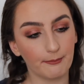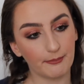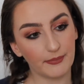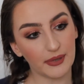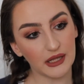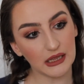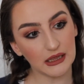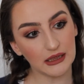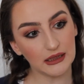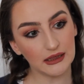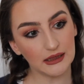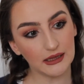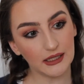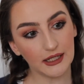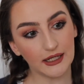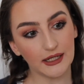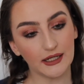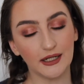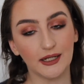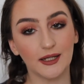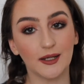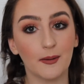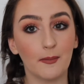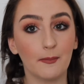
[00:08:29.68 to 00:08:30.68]

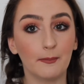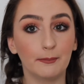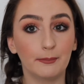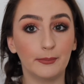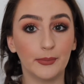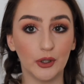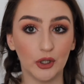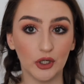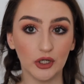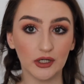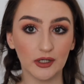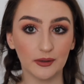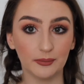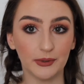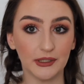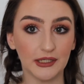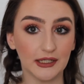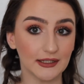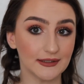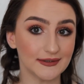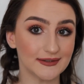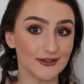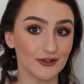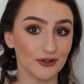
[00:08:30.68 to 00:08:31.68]
planning book
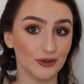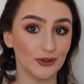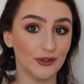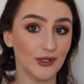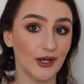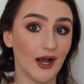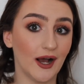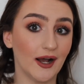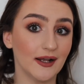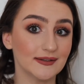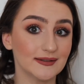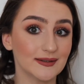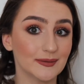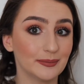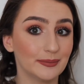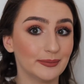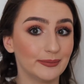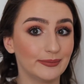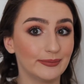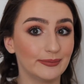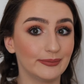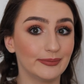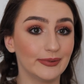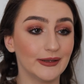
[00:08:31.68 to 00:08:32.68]
because you're not
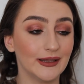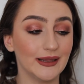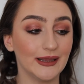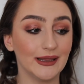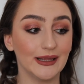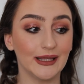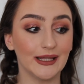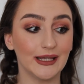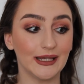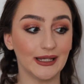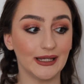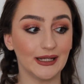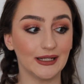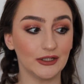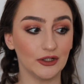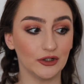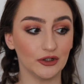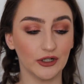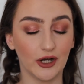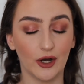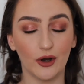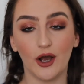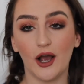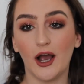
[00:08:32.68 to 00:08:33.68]

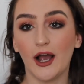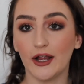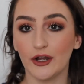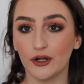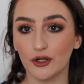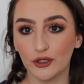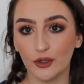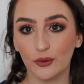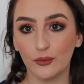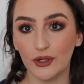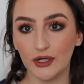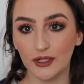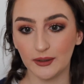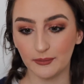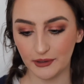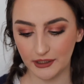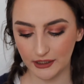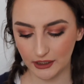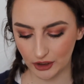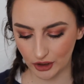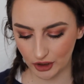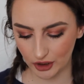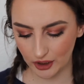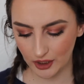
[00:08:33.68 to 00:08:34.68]
hiring a wedding
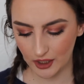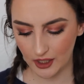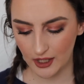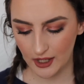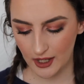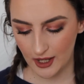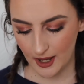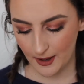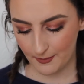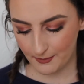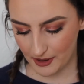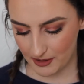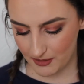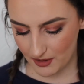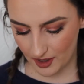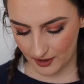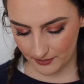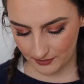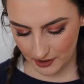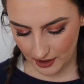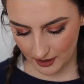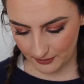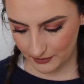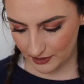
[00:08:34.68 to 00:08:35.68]
planner. My
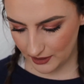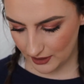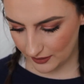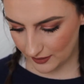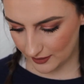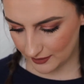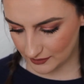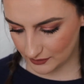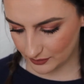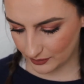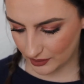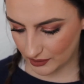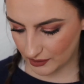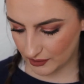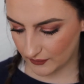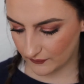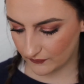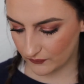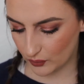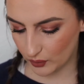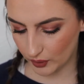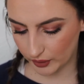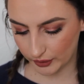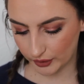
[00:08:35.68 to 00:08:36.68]
mom got me this one
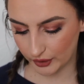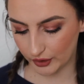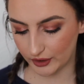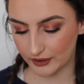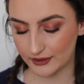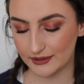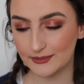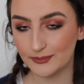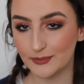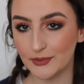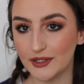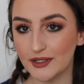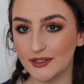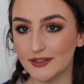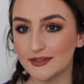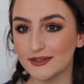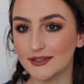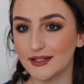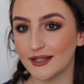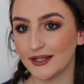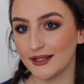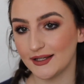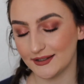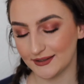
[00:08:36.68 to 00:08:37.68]
for
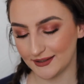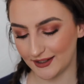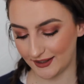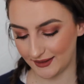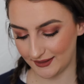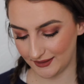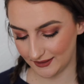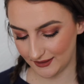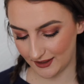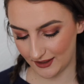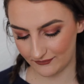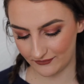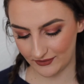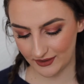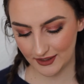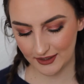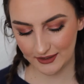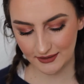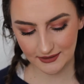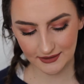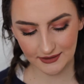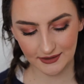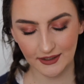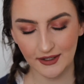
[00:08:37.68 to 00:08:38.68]
Christmas, and I love
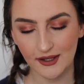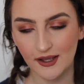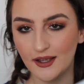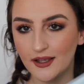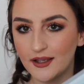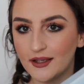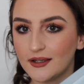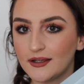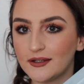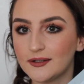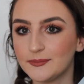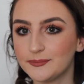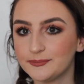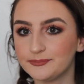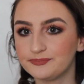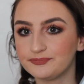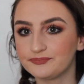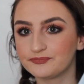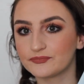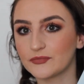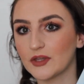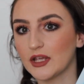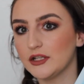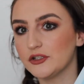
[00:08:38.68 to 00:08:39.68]
it.
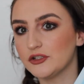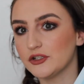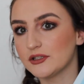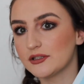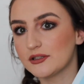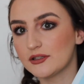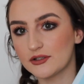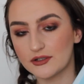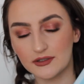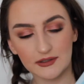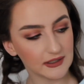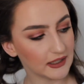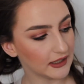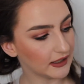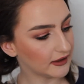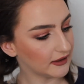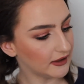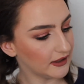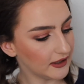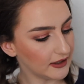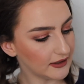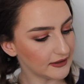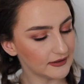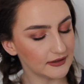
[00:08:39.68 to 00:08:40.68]
It just looks like
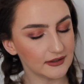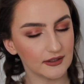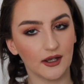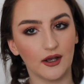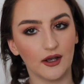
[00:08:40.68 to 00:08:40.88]
this.